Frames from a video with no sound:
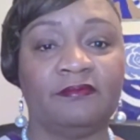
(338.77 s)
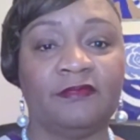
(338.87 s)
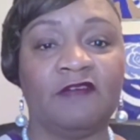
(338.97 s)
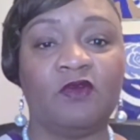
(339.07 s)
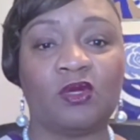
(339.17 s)

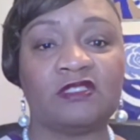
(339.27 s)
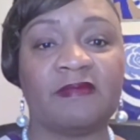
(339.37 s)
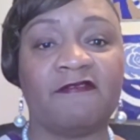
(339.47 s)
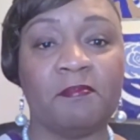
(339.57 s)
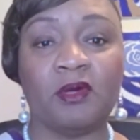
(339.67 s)
Of course,
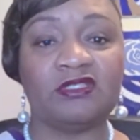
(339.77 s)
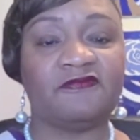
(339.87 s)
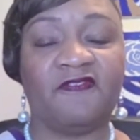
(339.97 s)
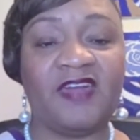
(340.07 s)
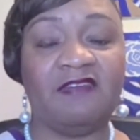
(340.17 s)
my most
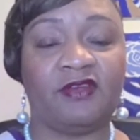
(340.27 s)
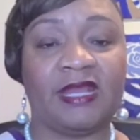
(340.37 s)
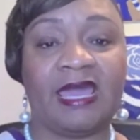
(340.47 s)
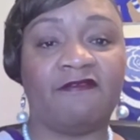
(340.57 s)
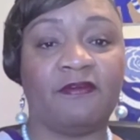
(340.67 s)
favorite
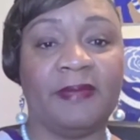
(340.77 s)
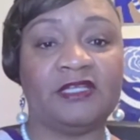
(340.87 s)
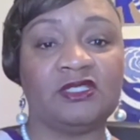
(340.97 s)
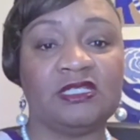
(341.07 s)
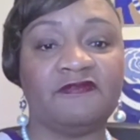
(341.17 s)

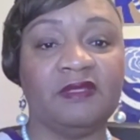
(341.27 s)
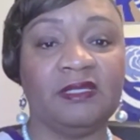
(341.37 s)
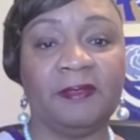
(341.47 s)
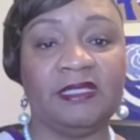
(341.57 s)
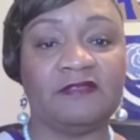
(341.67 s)
affirmation is
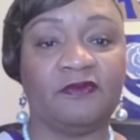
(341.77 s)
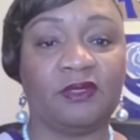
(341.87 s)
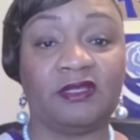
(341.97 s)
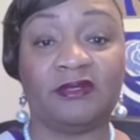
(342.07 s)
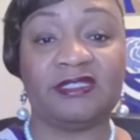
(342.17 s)
Philippians 4
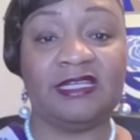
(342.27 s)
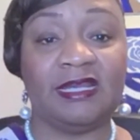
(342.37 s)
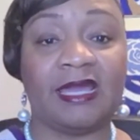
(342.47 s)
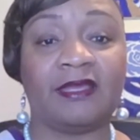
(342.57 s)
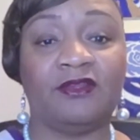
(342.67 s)
and 13.
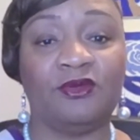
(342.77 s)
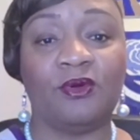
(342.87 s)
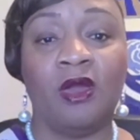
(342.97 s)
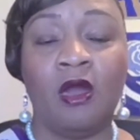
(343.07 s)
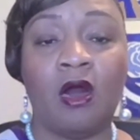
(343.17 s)
I can
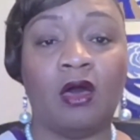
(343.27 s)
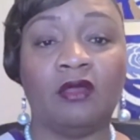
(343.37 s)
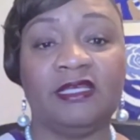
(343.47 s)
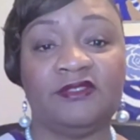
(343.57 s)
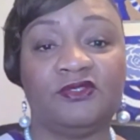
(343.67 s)
do
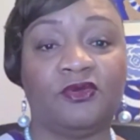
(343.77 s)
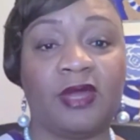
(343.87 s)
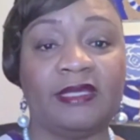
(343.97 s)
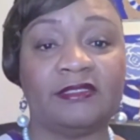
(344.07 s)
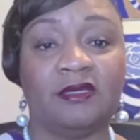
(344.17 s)
all things through
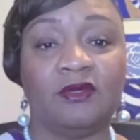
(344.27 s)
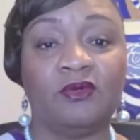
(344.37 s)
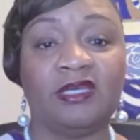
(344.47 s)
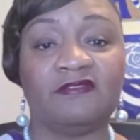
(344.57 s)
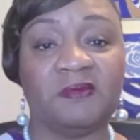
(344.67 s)
Christ
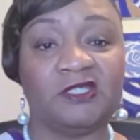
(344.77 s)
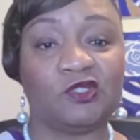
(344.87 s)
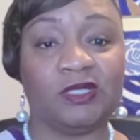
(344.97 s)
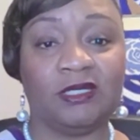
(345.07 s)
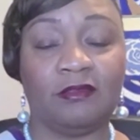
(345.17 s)
who gives me
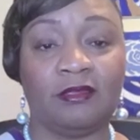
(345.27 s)
strength.